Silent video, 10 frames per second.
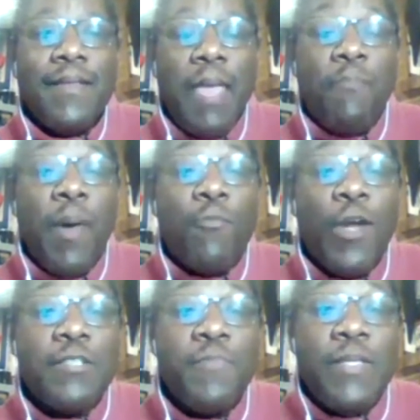bum
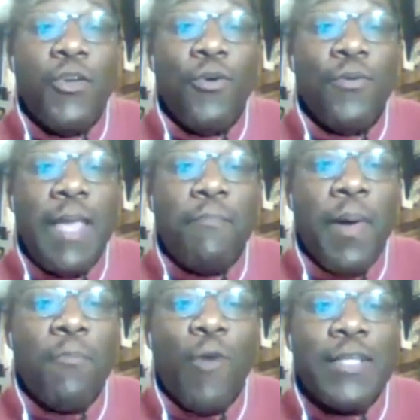rushed me, dude. They
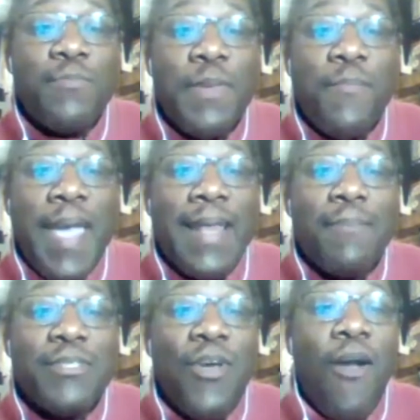bum rushed me, man.
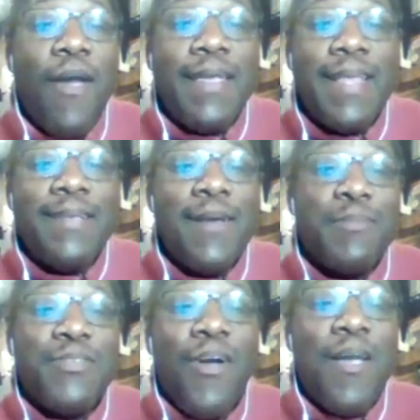I'm sorry,
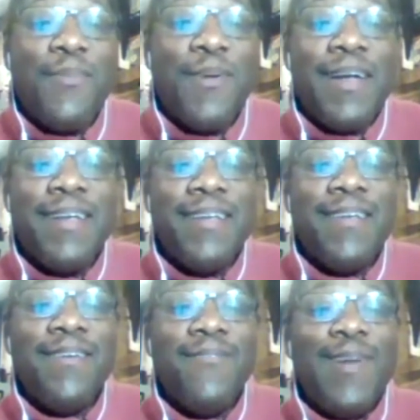bruh.
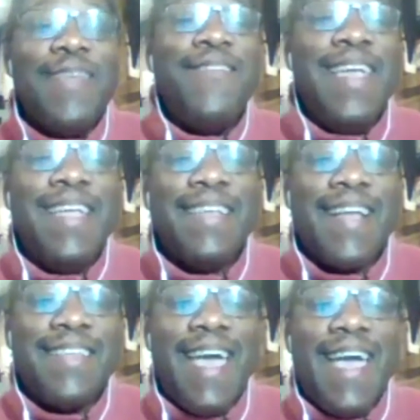What do you need?
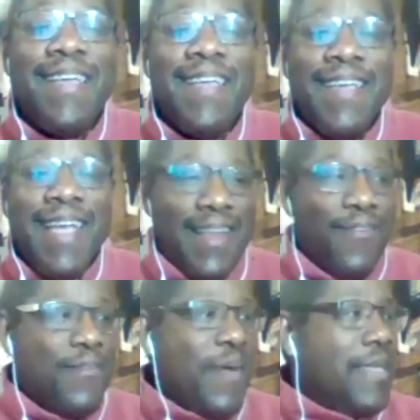Like that. And
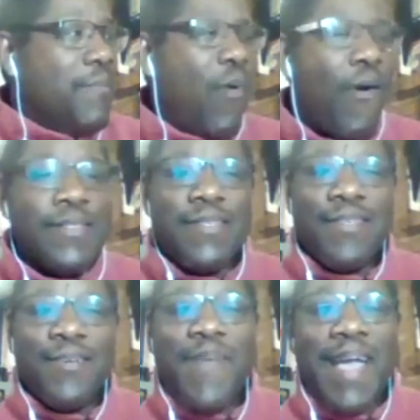everybody parts to
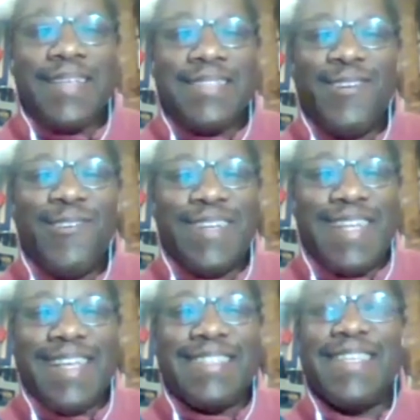look back as to who it
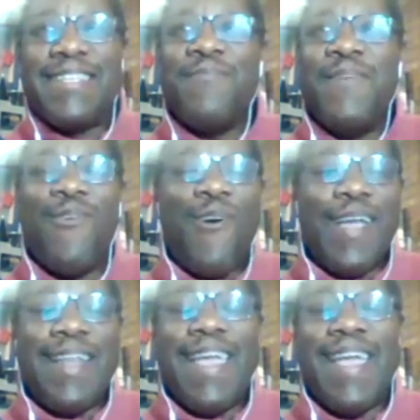is. And it's me
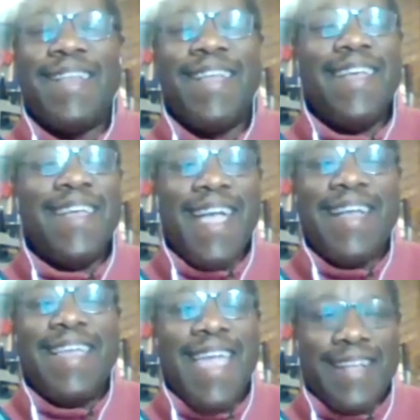walking in,
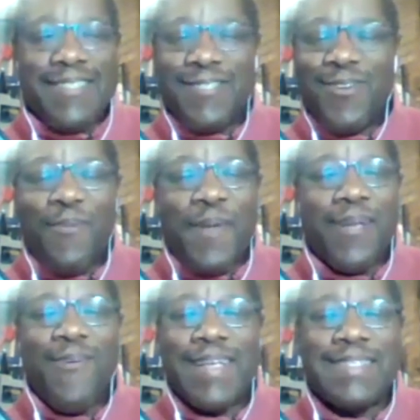and he answers all my
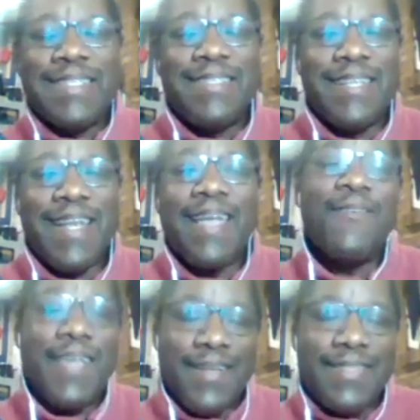questions, and I
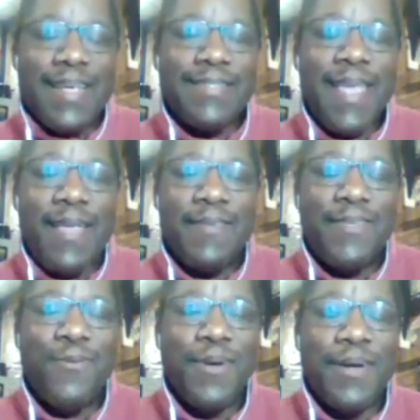get a chance
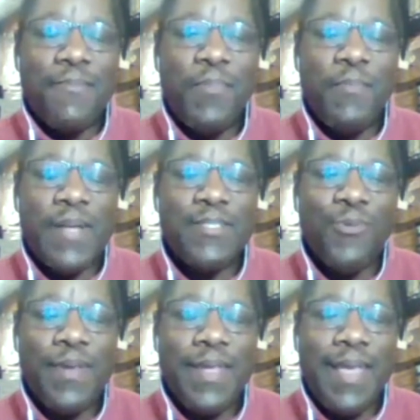to put my
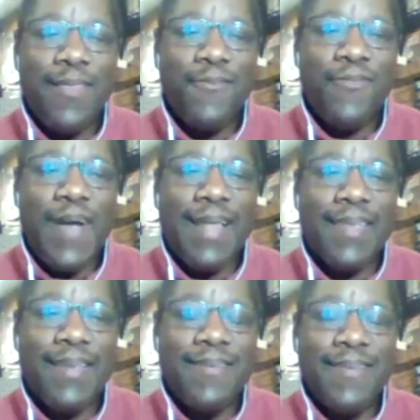story together, file
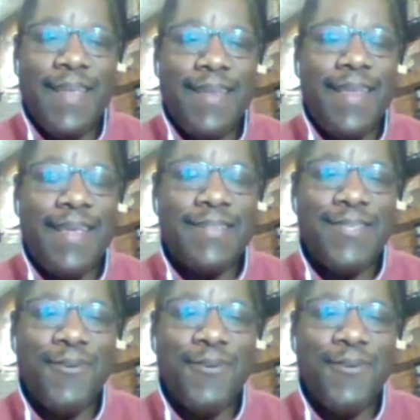it, and get it in. So